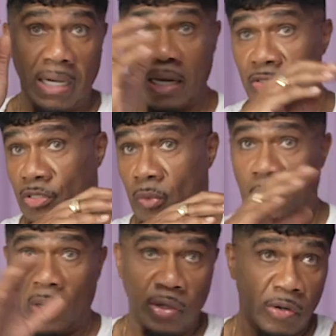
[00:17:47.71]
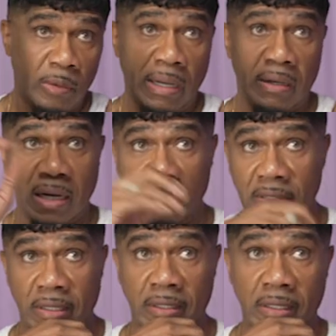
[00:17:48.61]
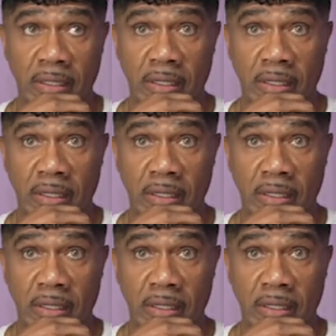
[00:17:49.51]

and I used to wonder about everything.